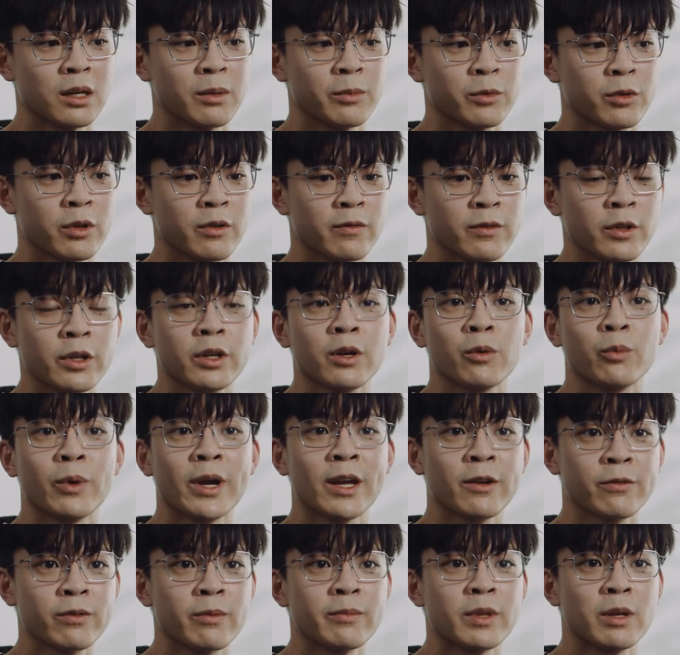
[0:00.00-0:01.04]
sort of look
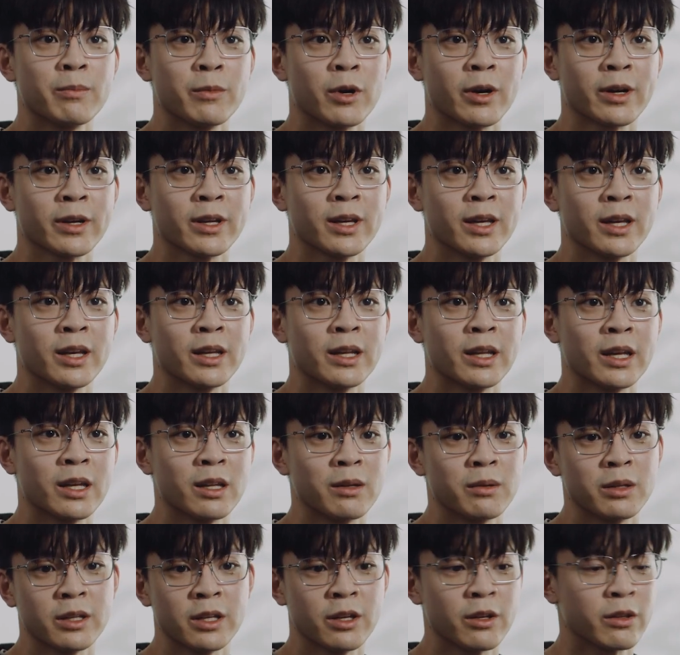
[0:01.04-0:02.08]
away from the market
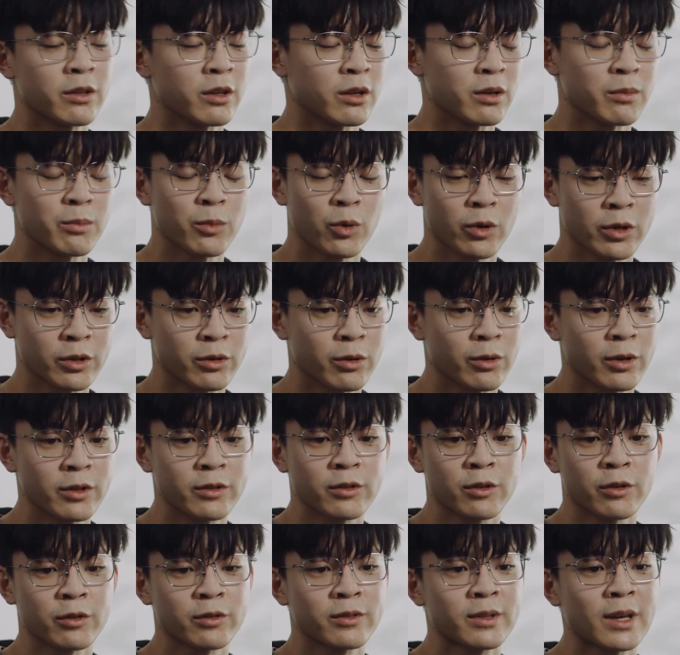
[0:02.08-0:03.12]
and either more
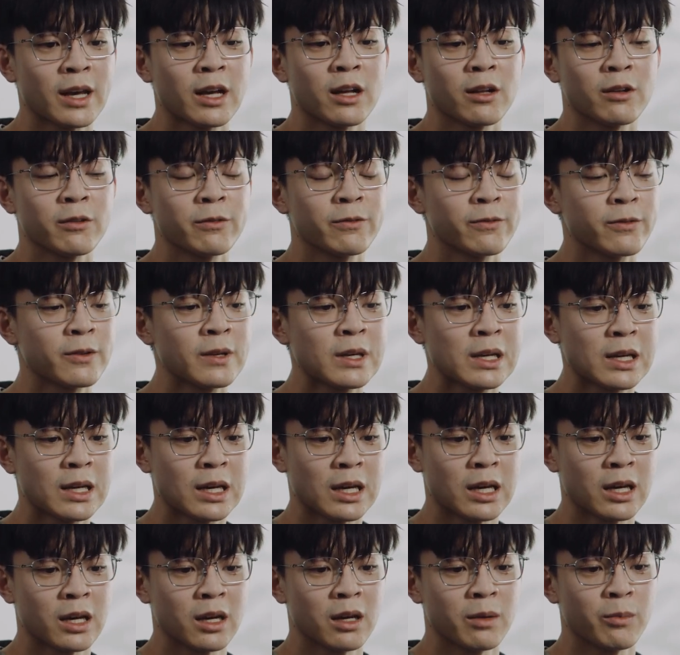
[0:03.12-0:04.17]
towards yourself
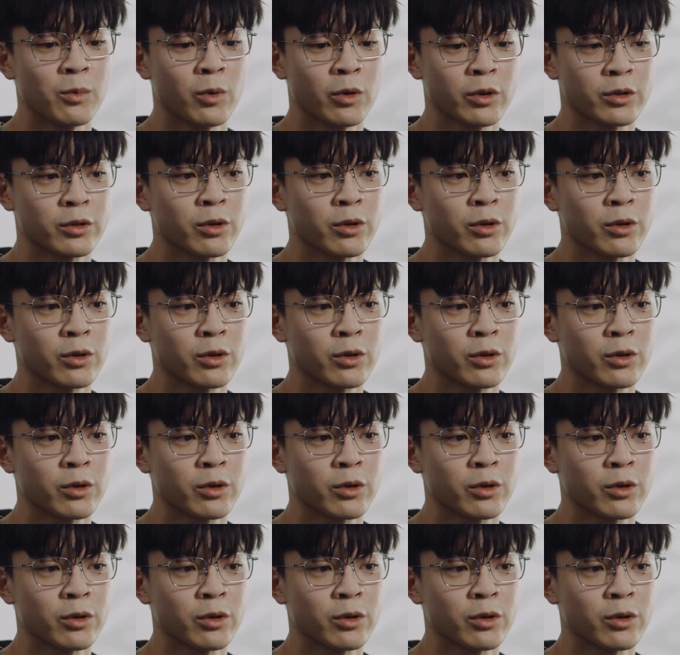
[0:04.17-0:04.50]
or